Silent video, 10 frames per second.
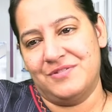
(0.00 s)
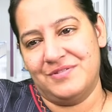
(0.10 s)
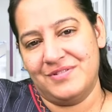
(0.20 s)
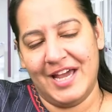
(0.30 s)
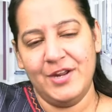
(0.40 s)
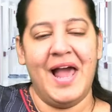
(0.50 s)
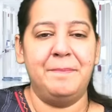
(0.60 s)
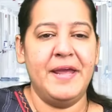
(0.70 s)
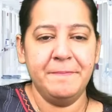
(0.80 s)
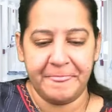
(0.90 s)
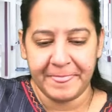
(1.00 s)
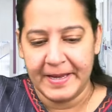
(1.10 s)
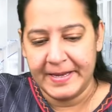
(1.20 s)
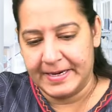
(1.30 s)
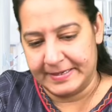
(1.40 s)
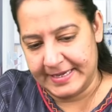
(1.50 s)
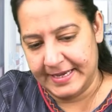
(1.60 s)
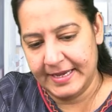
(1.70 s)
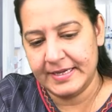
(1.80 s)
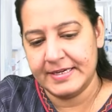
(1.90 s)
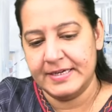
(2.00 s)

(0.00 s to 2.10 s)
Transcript: Can you help me? Okay.